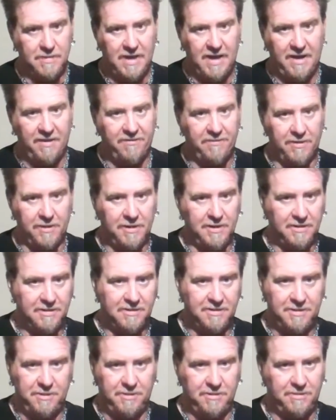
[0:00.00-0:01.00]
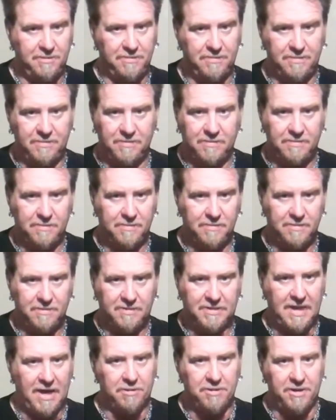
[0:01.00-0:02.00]
effortless to
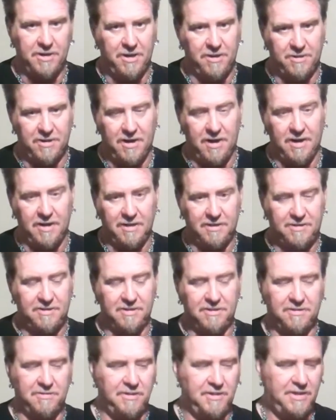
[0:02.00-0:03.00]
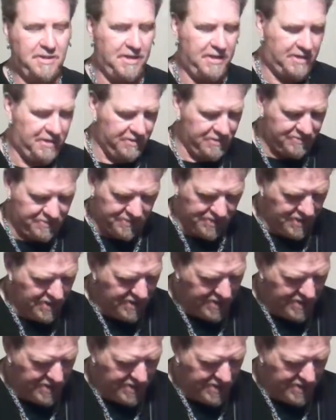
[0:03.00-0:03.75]
sound a note on. It's just ridiculous.